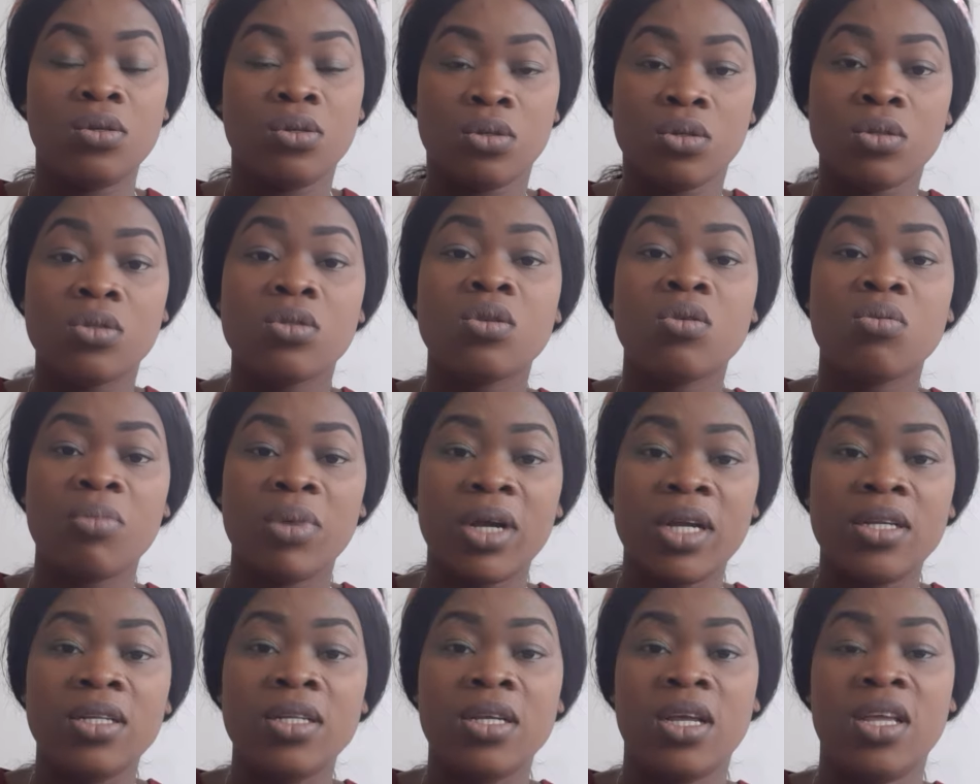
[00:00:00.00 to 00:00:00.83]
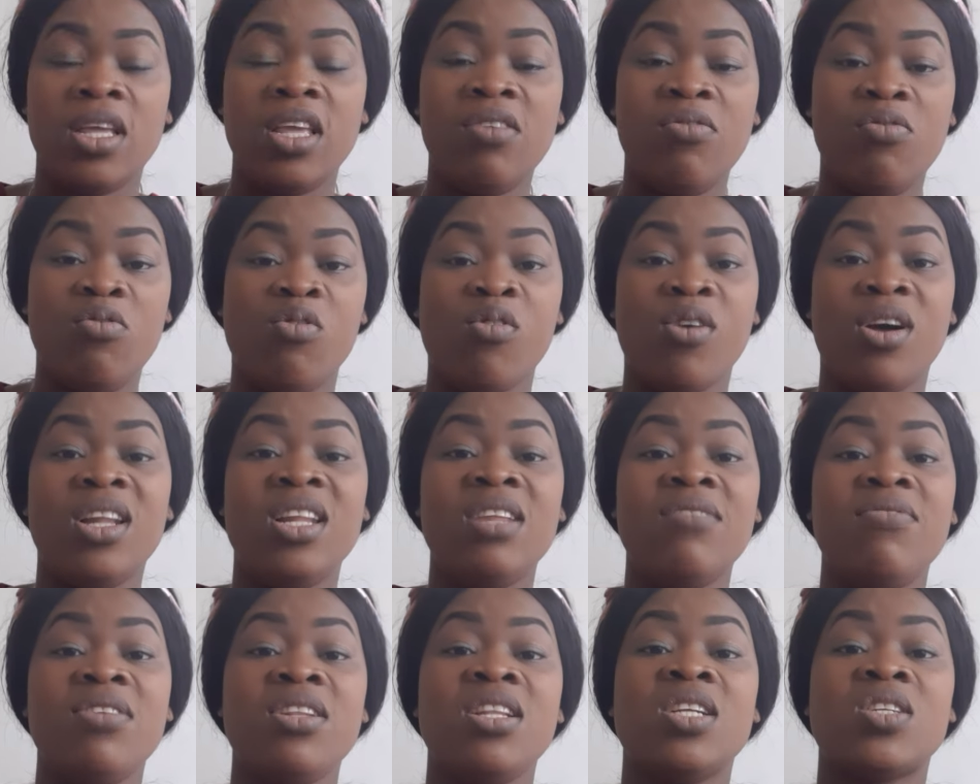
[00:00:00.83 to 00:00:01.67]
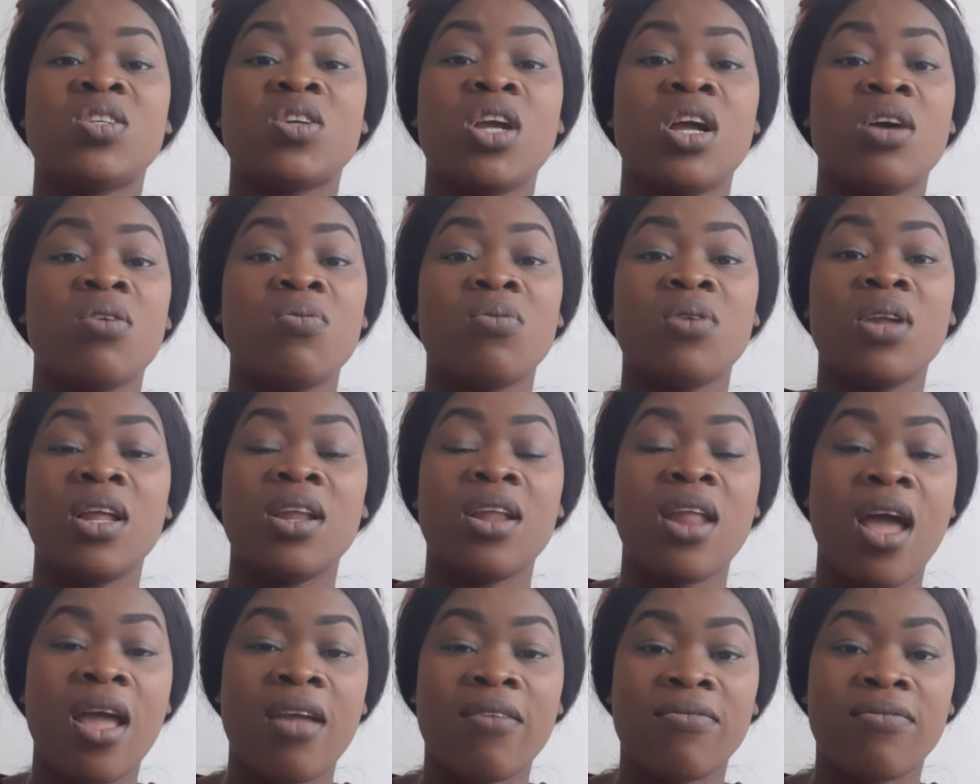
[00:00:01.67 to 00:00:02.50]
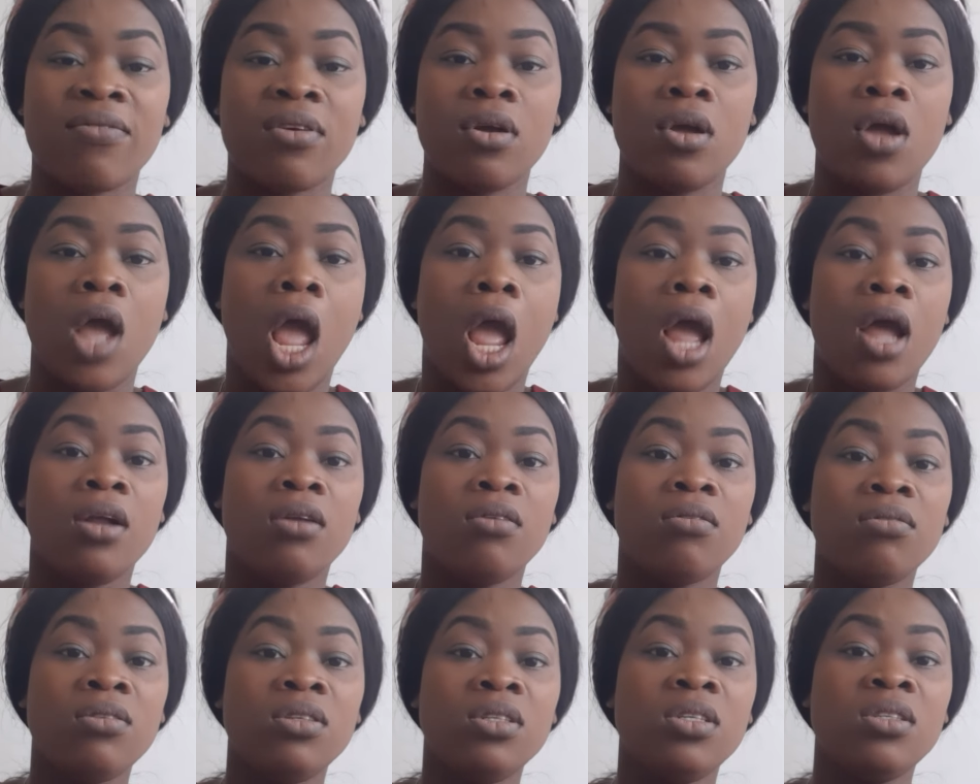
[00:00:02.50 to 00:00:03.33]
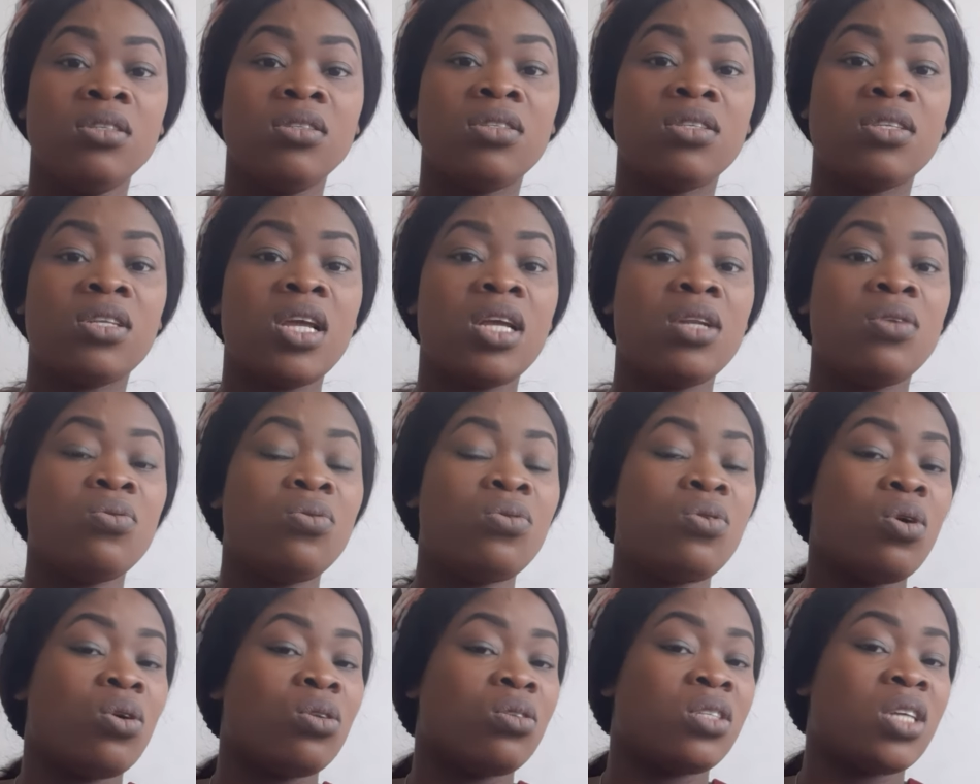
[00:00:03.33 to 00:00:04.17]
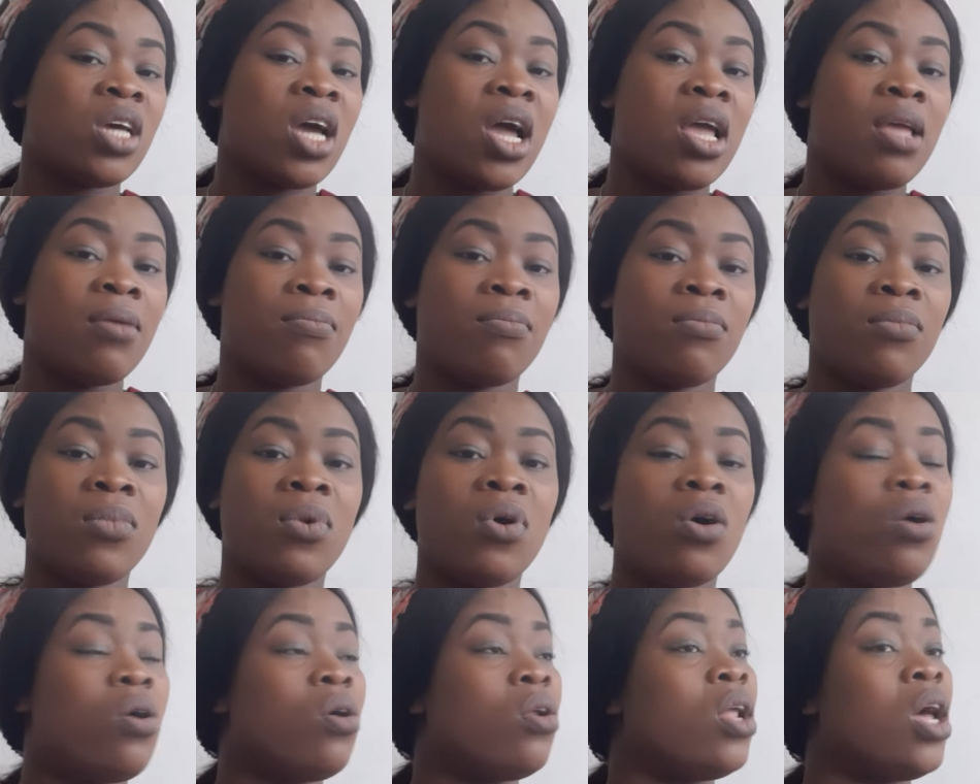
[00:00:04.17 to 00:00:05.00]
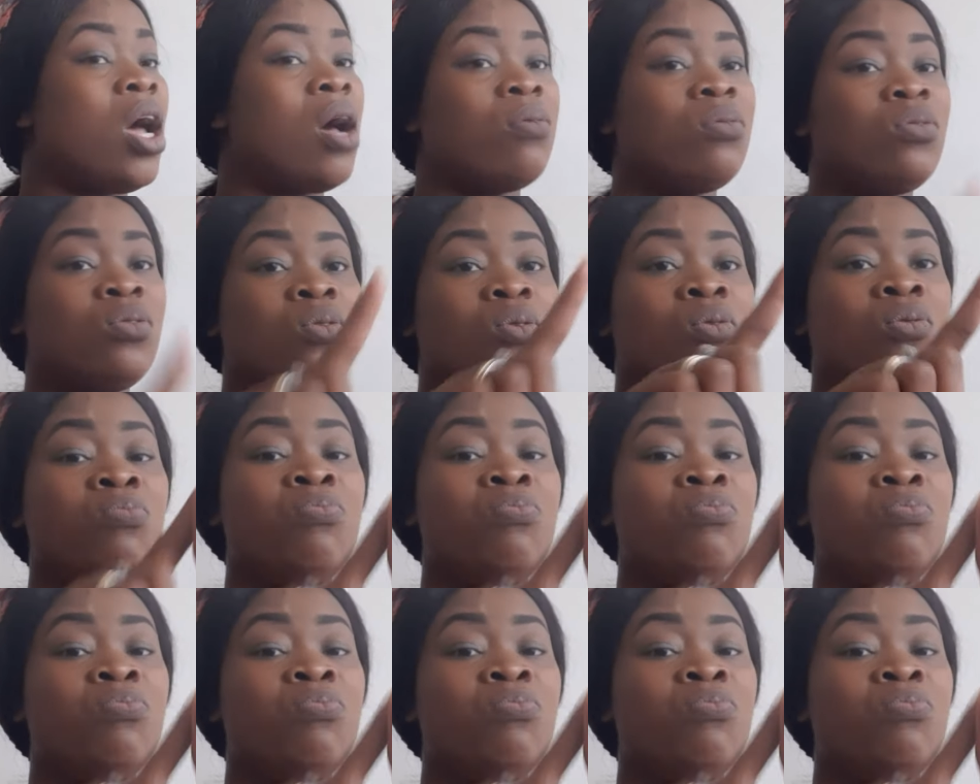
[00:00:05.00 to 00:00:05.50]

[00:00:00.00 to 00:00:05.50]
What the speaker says: So my dear, if you are living a triangular life, schedule your time on how to